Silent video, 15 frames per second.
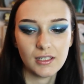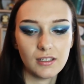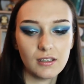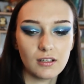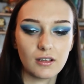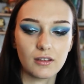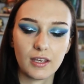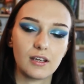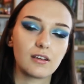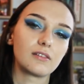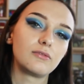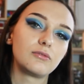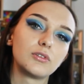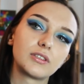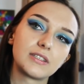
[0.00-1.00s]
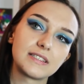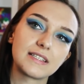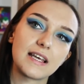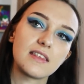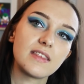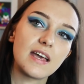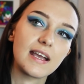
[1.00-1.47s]
you know, they could afford to
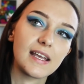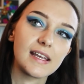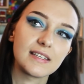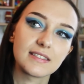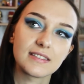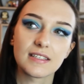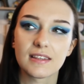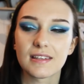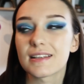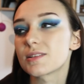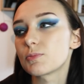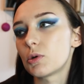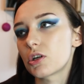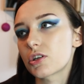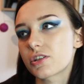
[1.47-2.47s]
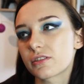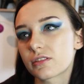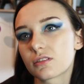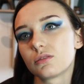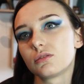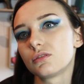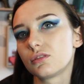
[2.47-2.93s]
send their kids to this posh
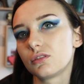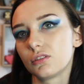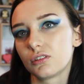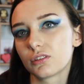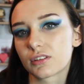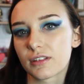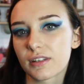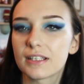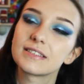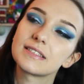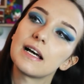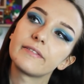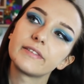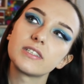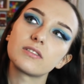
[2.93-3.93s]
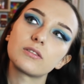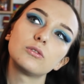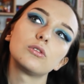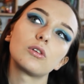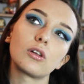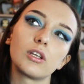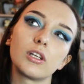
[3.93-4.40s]
school or to this
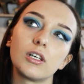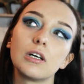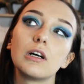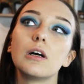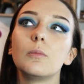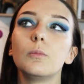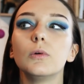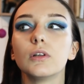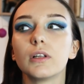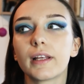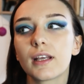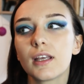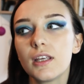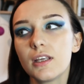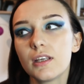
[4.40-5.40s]
after-school club or, like,